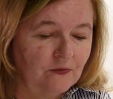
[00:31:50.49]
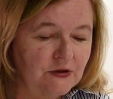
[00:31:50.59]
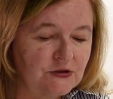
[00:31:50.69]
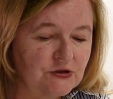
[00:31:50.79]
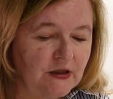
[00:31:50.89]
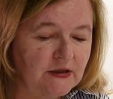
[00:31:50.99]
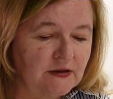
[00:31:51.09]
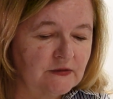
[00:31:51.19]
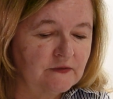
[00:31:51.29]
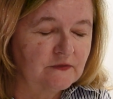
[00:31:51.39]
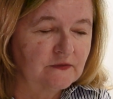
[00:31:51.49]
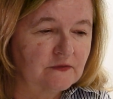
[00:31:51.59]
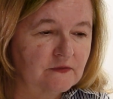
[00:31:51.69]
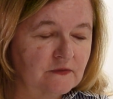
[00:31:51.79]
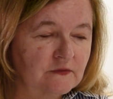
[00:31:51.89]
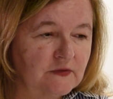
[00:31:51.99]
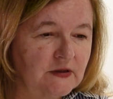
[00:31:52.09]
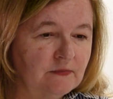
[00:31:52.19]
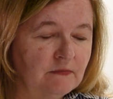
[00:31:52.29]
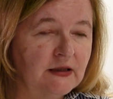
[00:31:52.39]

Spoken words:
which has the same